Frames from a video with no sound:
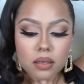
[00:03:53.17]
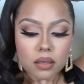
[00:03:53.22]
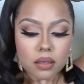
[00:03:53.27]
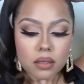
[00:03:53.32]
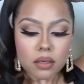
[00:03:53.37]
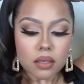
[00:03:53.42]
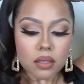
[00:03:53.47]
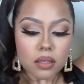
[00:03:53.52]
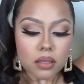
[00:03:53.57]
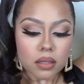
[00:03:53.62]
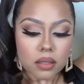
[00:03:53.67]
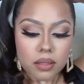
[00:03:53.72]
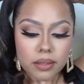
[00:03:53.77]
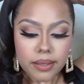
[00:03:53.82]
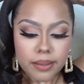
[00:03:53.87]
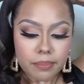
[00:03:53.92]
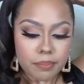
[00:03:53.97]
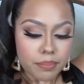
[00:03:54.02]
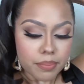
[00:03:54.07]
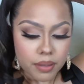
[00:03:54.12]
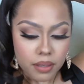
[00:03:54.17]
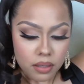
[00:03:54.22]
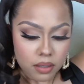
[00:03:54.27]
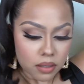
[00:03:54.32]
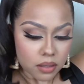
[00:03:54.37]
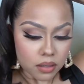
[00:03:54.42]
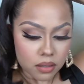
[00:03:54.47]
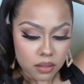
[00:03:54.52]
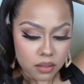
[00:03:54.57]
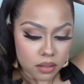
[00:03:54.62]
Clip
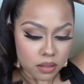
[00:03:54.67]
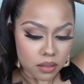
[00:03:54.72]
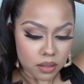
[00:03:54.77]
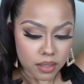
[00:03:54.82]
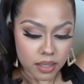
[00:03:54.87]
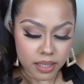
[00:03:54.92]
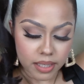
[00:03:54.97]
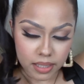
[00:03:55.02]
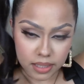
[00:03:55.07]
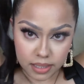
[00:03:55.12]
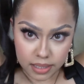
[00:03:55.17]
it